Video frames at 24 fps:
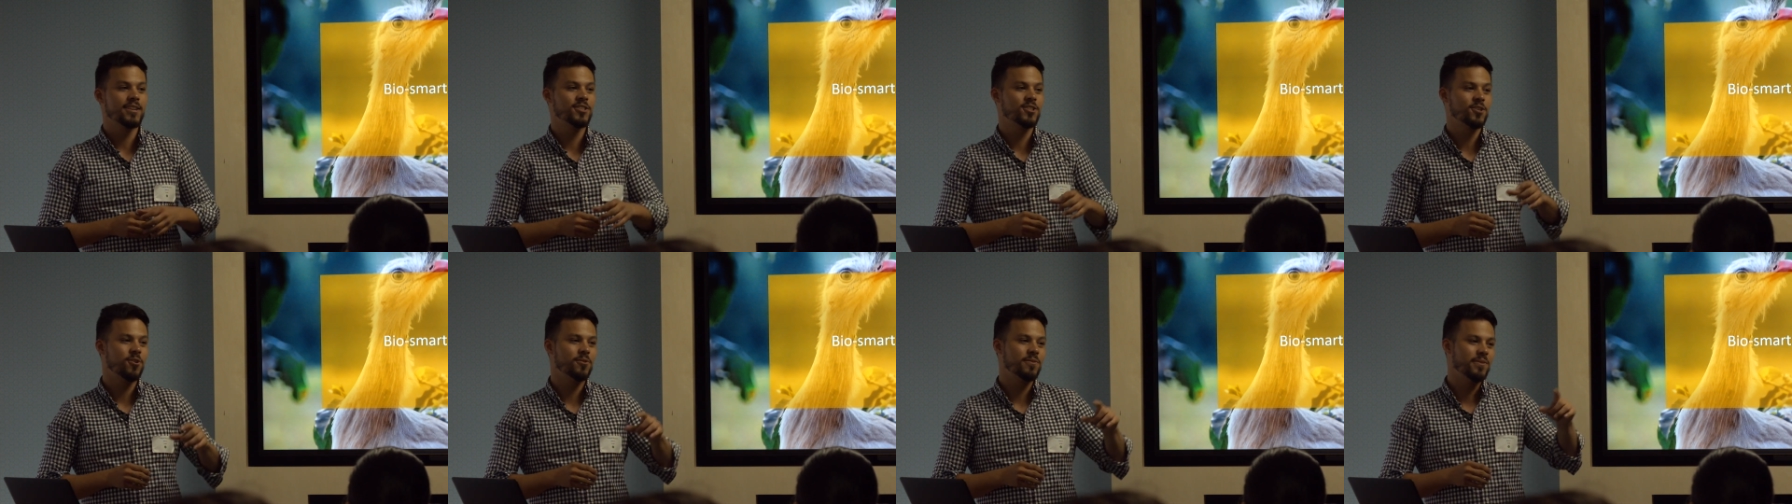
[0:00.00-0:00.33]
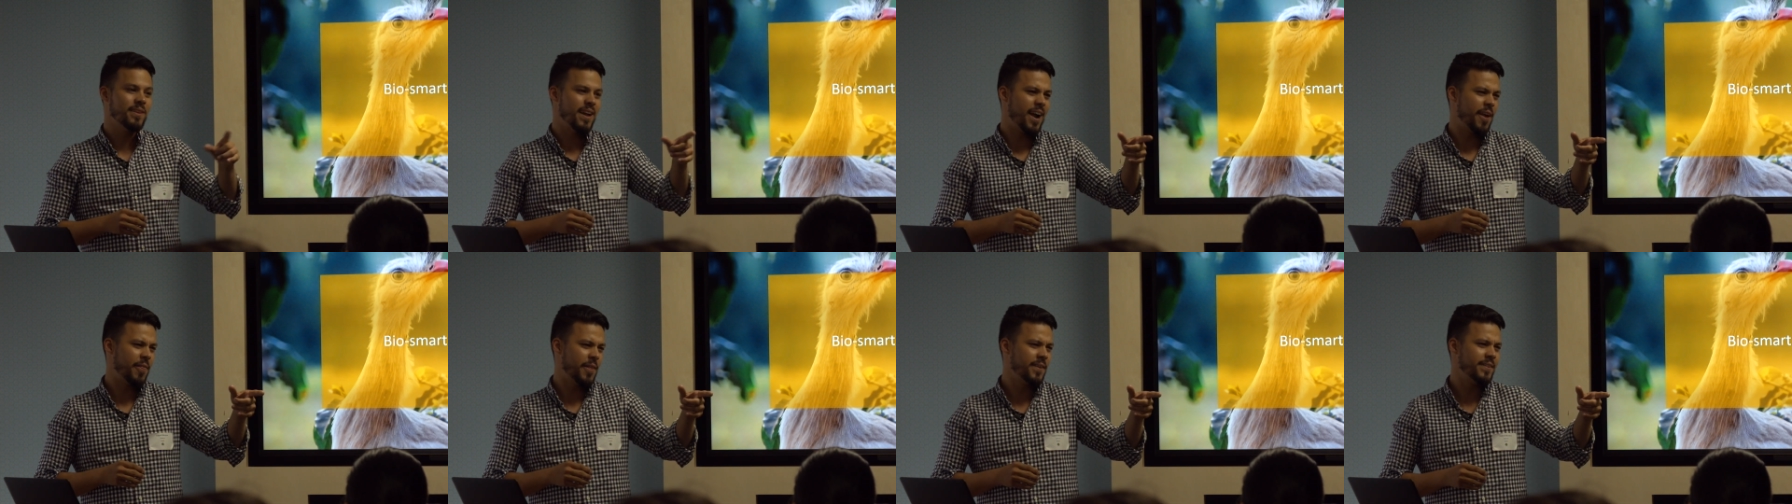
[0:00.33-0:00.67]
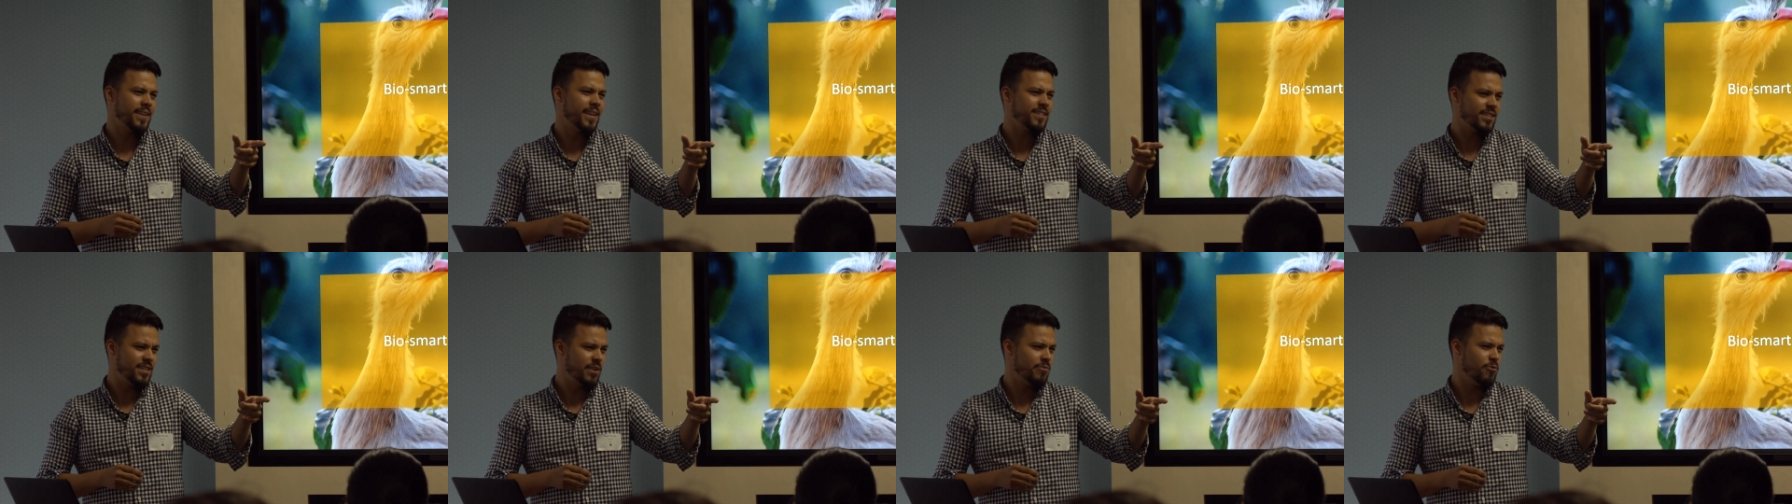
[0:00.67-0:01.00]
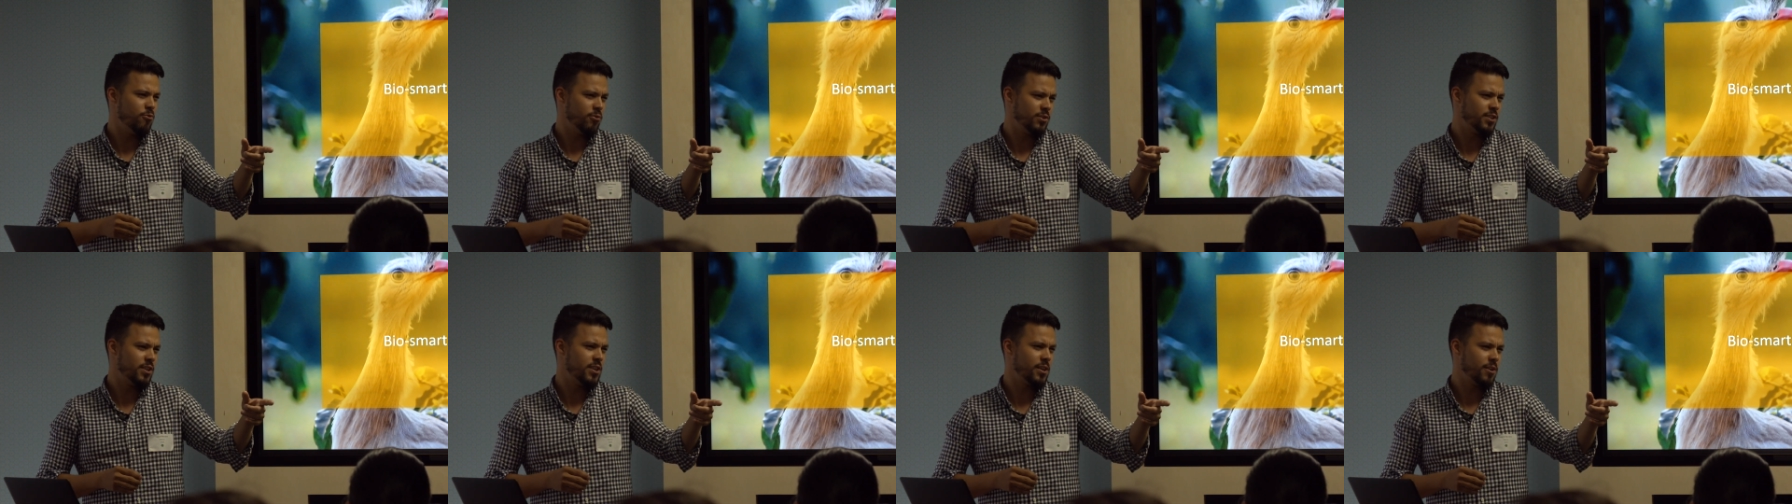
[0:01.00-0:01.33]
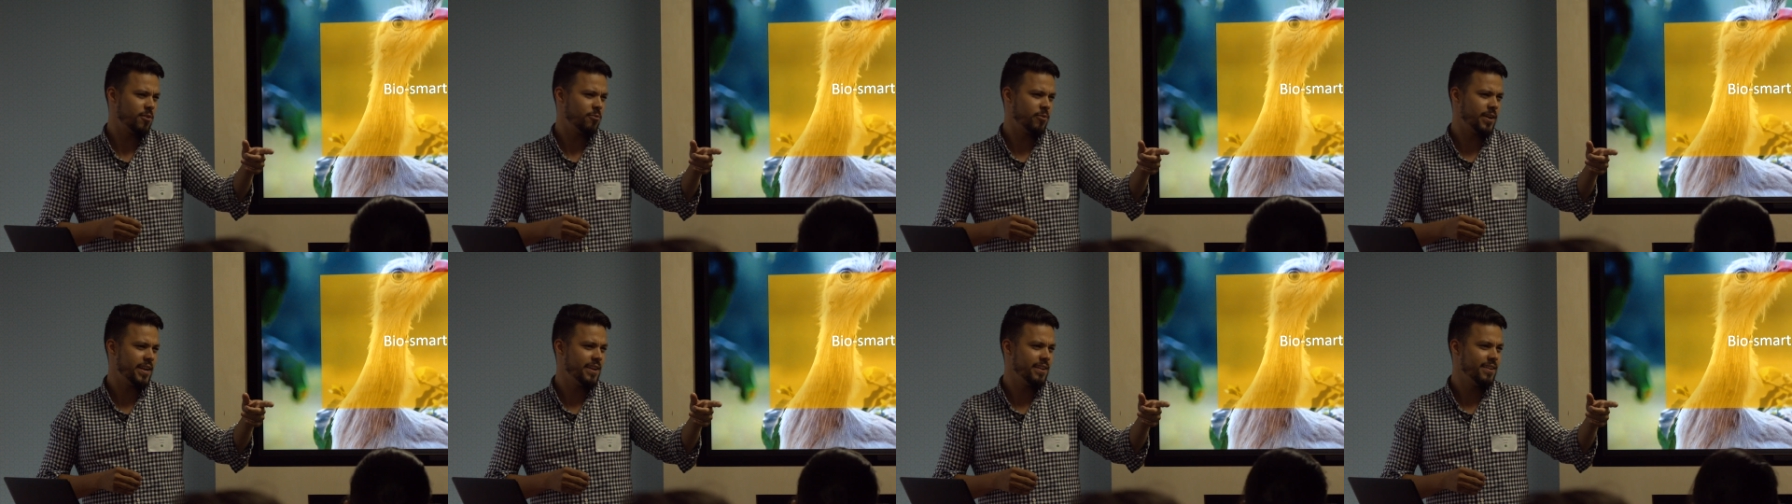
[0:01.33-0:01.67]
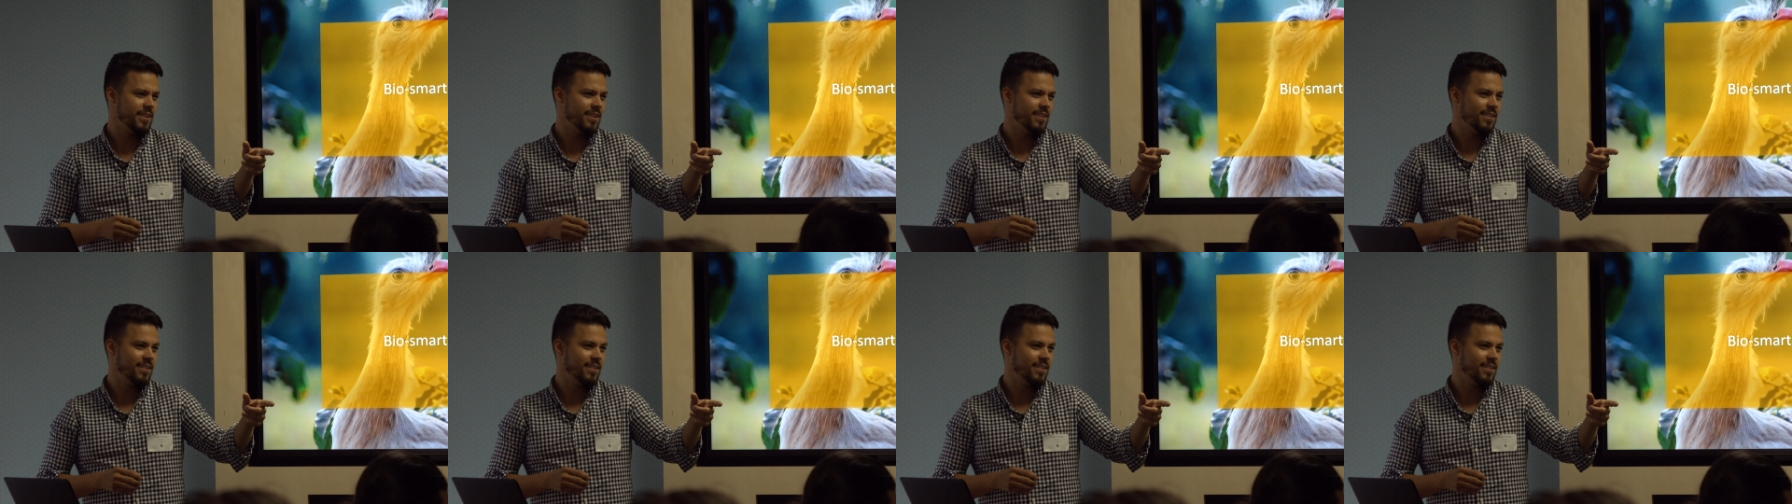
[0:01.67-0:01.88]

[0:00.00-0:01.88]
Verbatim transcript: So I think that's the full circle, right?